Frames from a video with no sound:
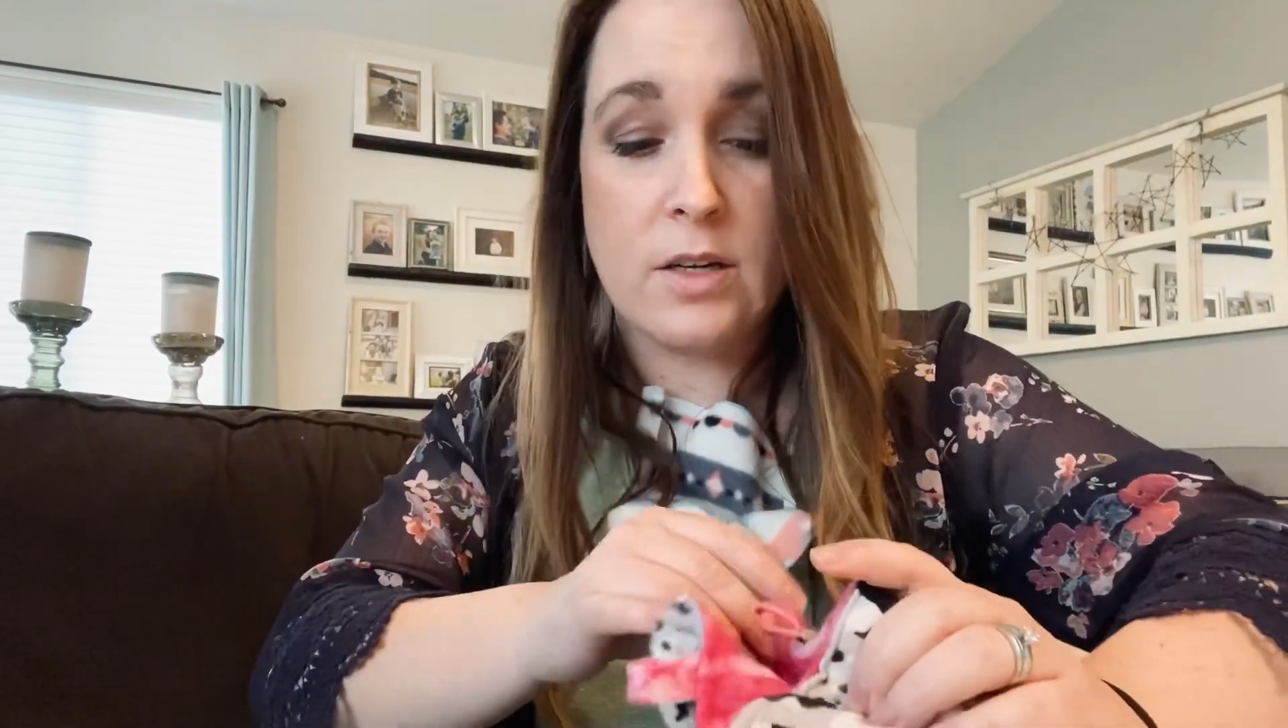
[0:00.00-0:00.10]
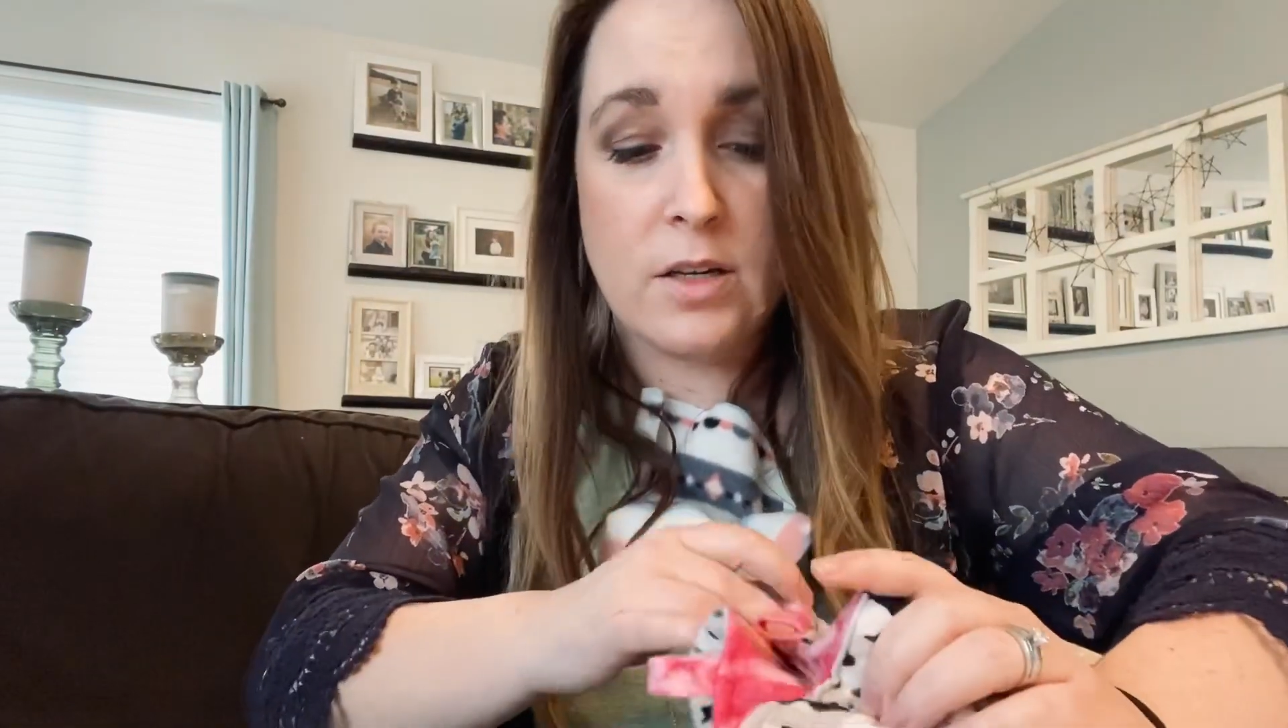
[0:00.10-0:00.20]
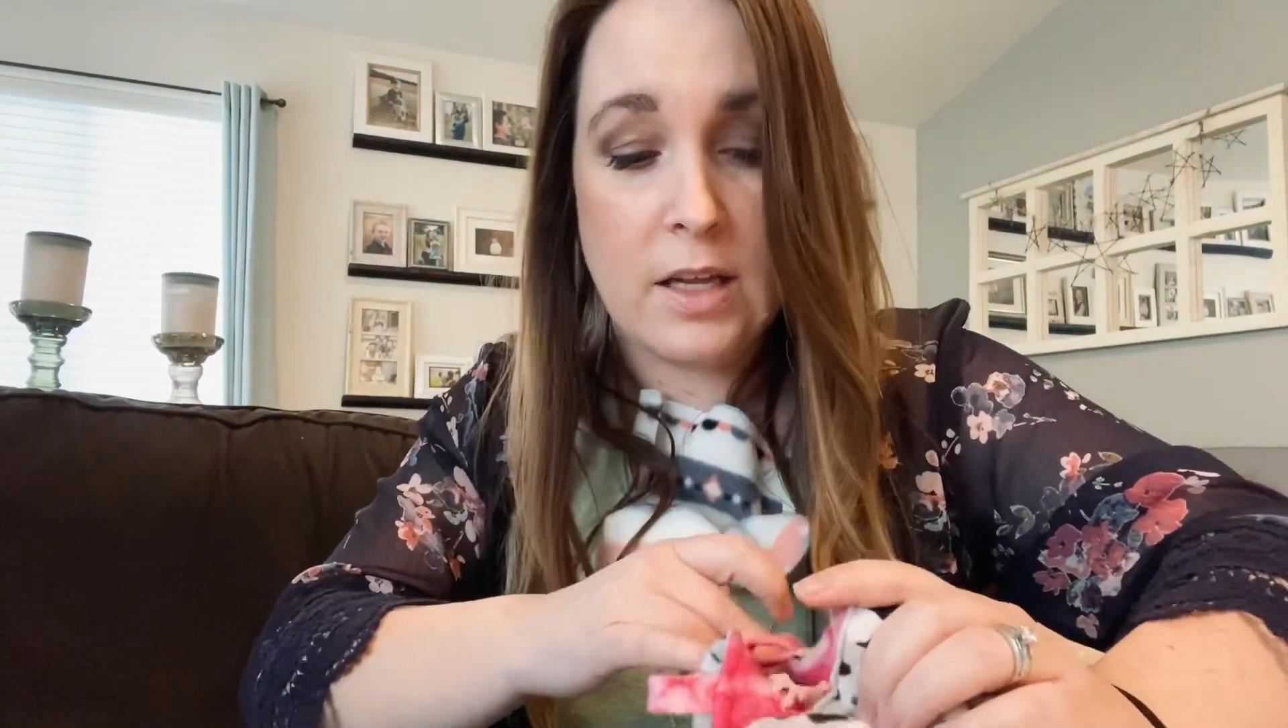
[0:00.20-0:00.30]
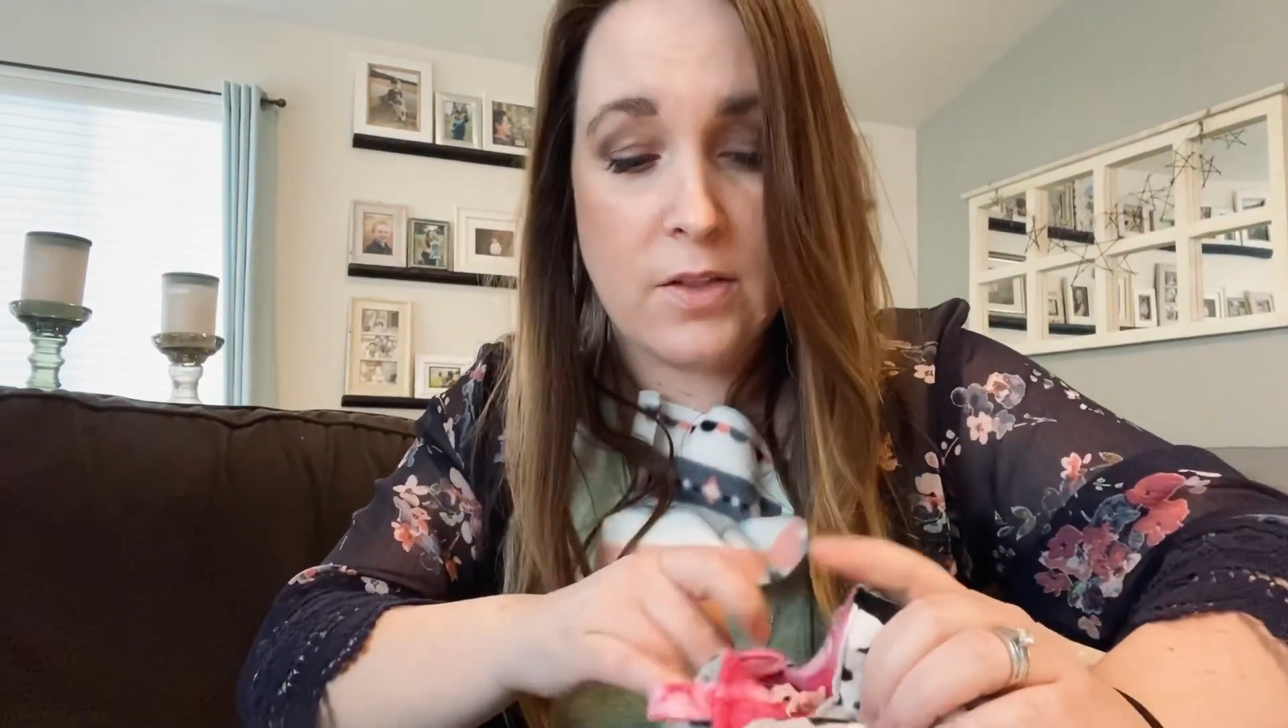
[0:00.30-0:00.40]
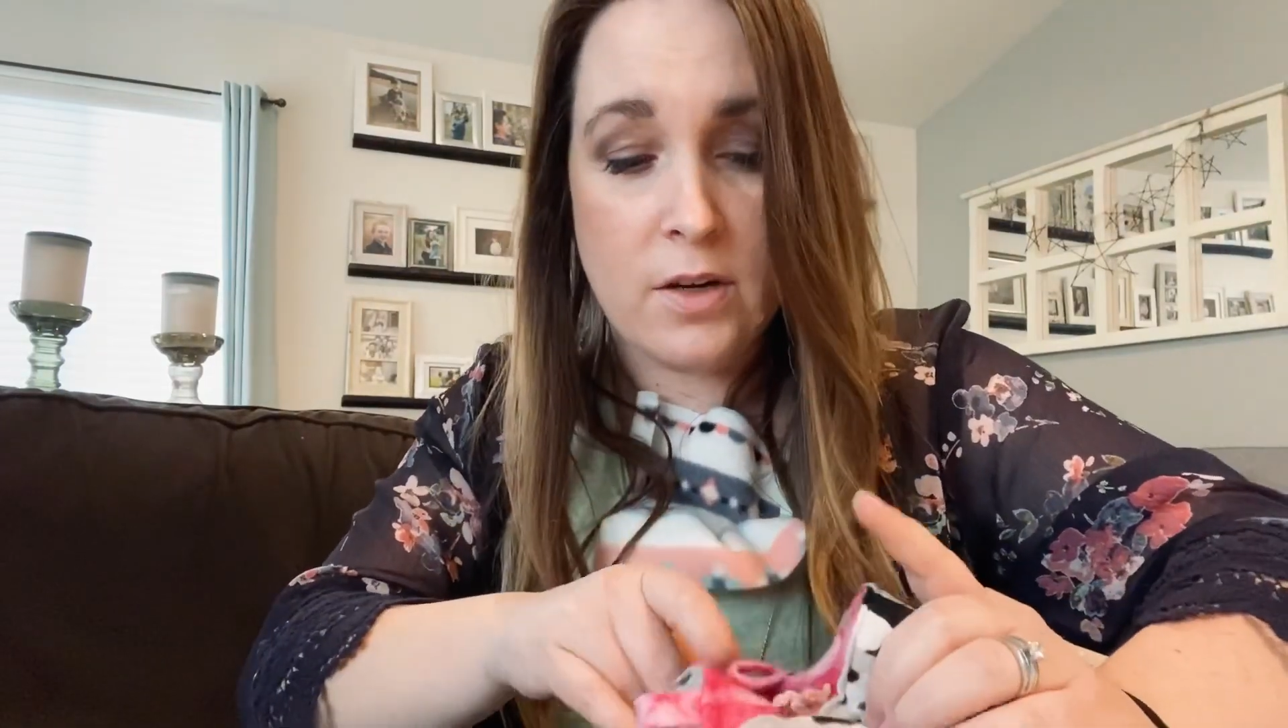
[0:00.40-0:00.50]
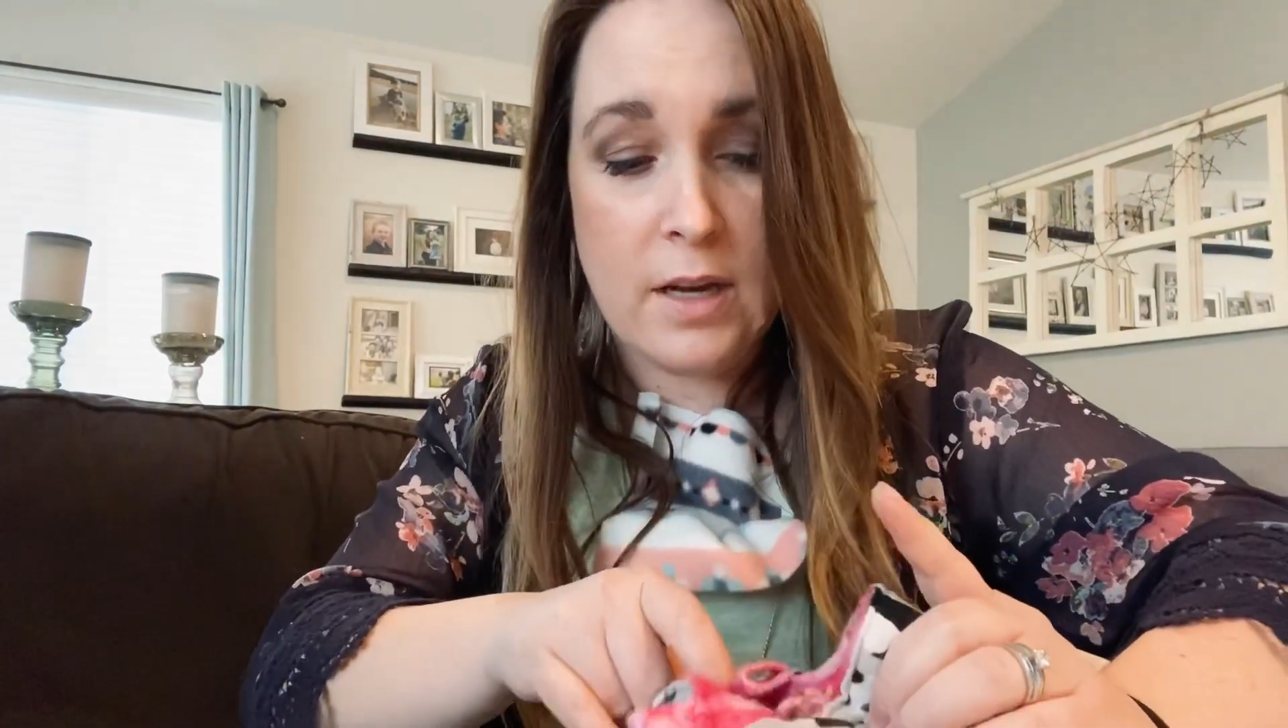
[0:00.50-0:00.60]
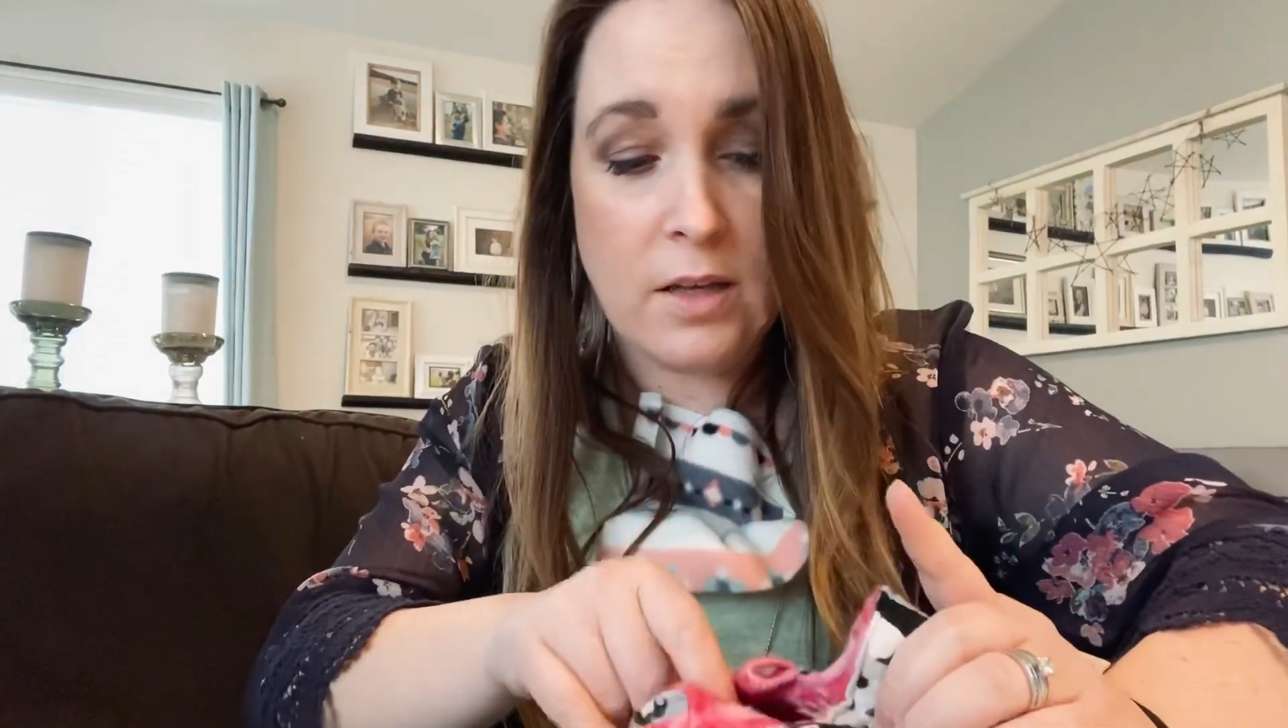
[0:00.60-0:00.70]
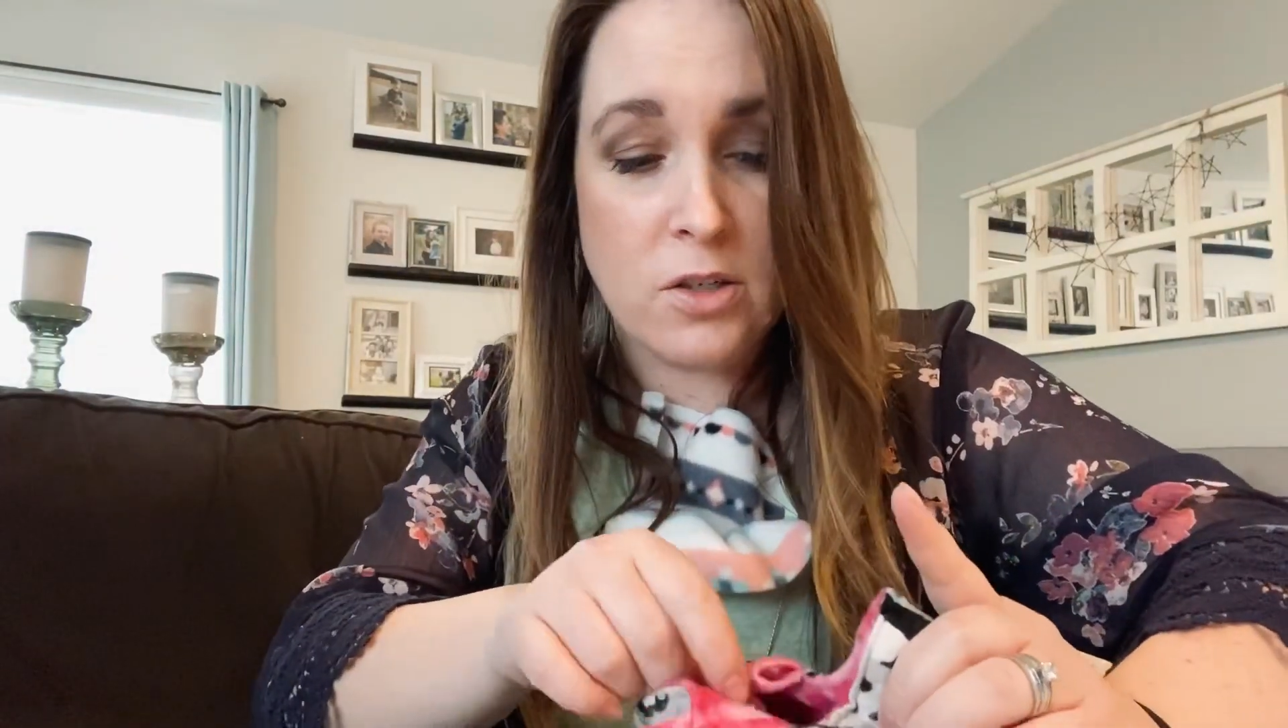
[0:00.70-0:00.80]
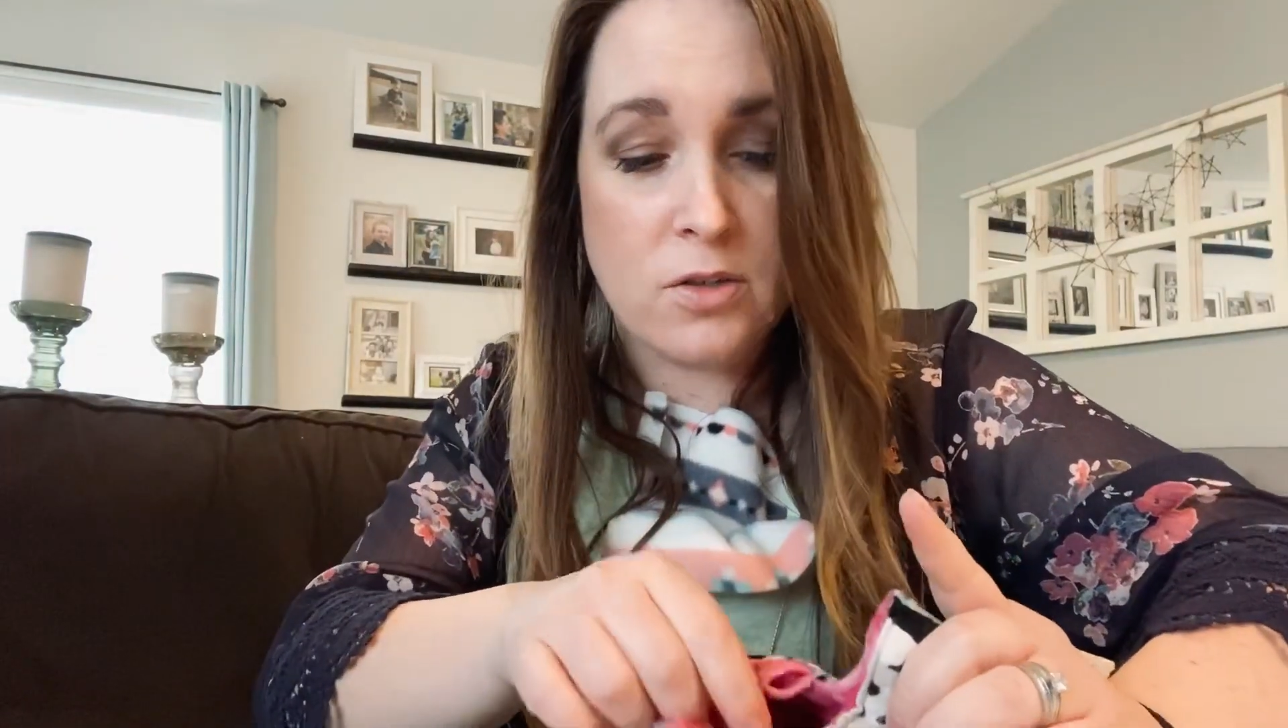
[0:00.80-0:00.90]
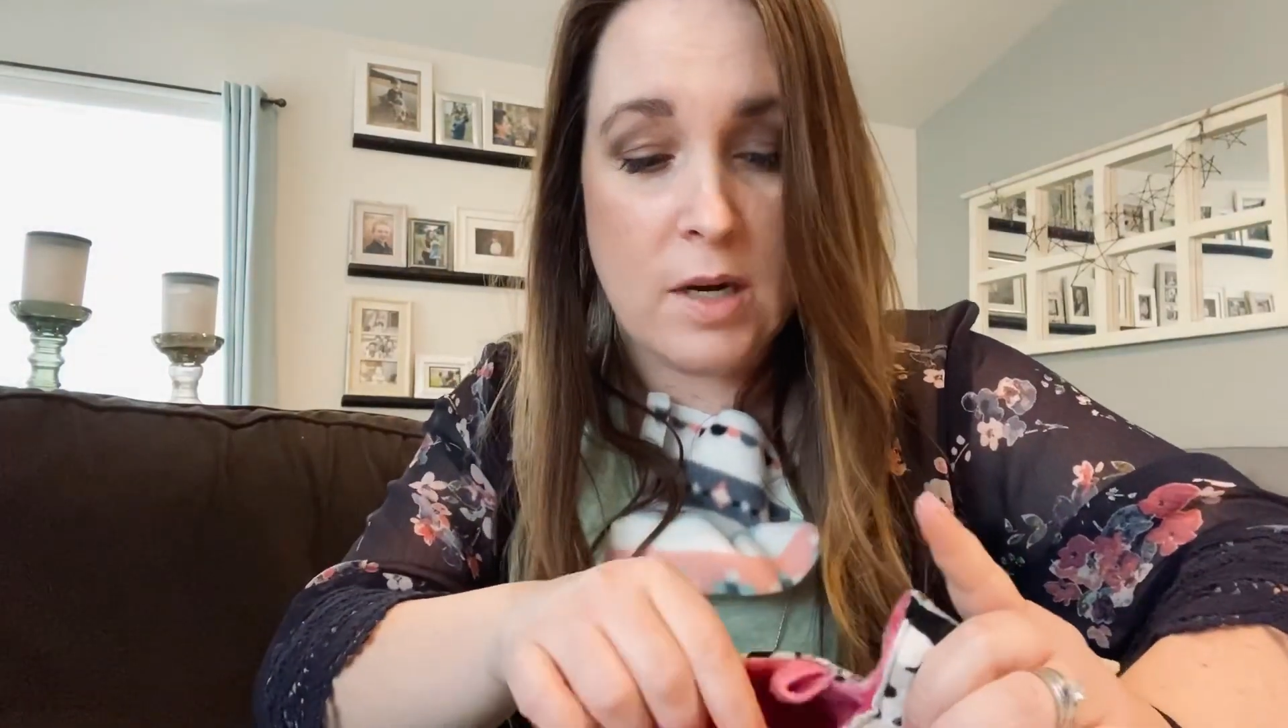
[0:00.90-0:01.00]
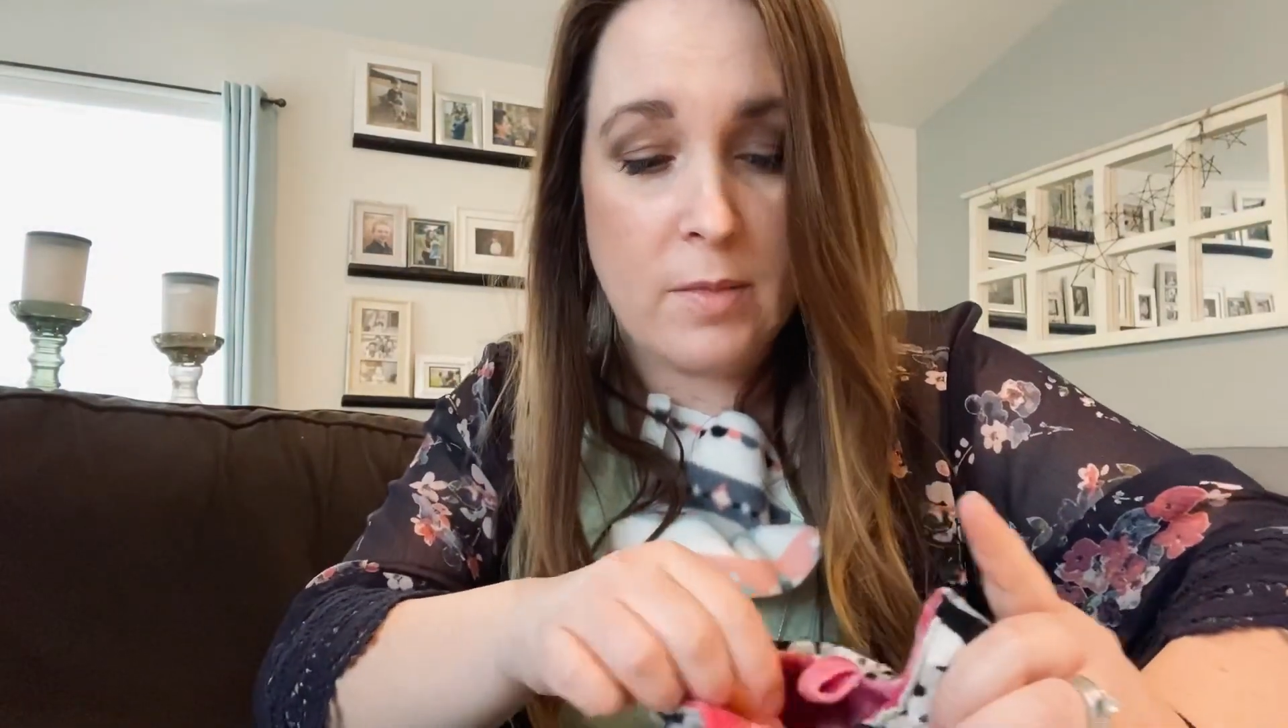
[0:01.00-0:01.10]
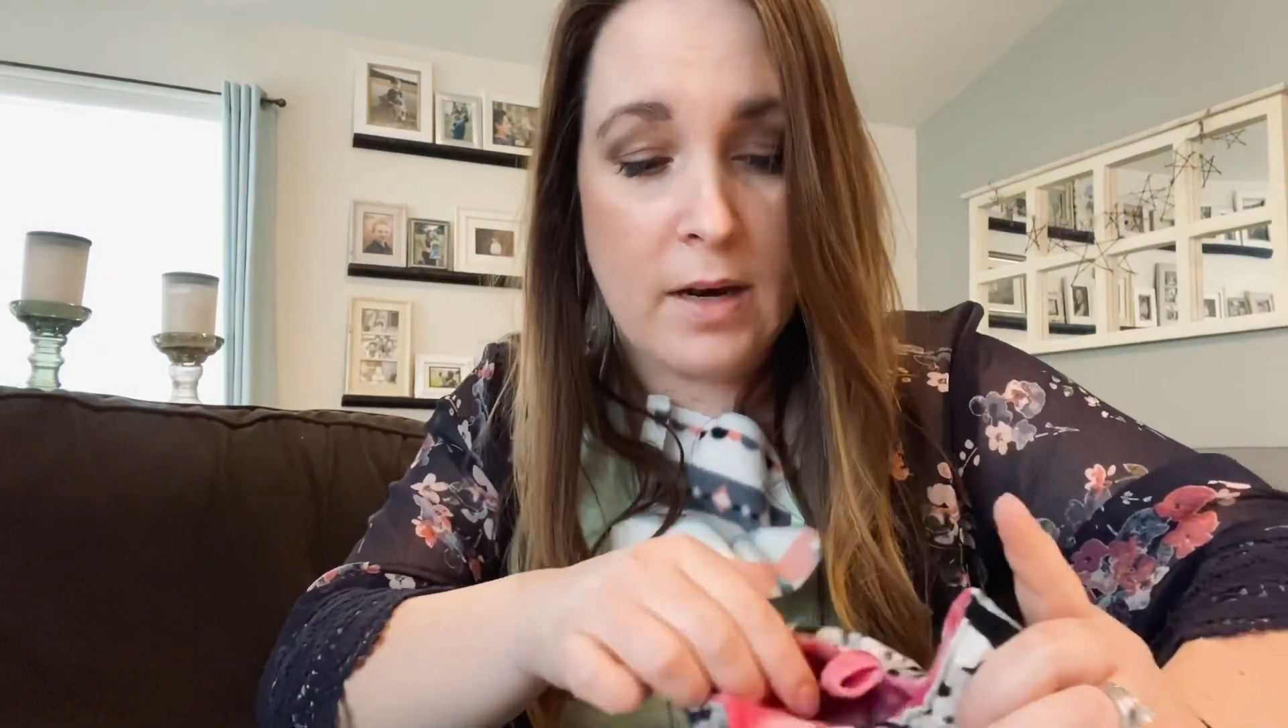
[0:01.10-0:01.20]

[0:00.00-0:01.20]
to get their nails trimmed